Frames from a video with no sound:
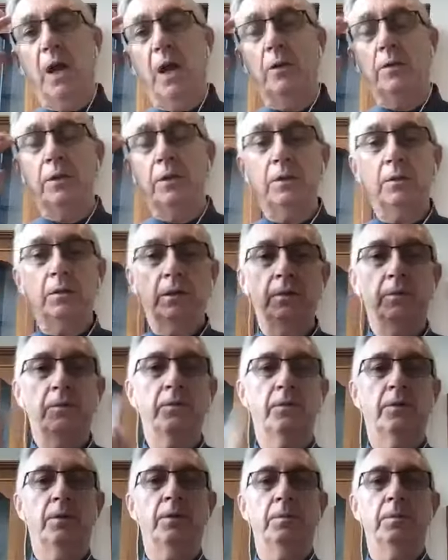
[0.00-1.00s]
the
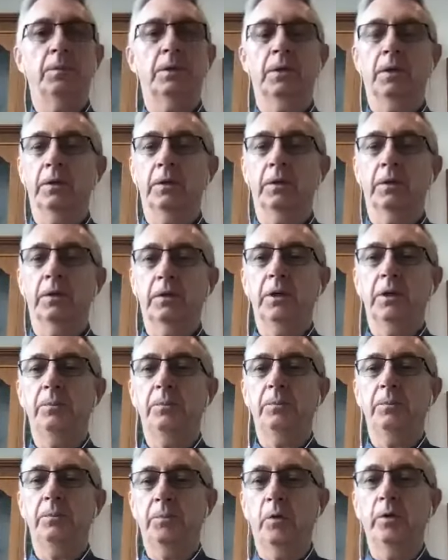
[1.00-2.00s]
key
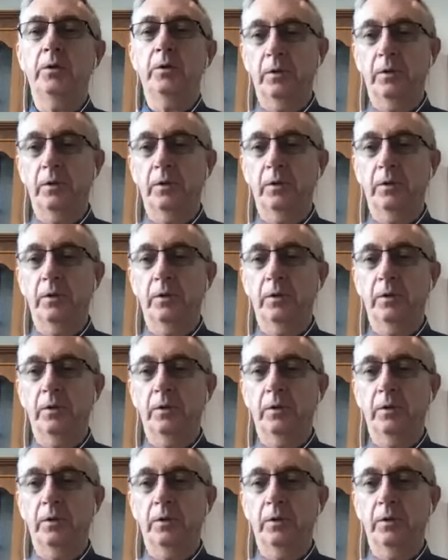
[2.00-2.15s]
point,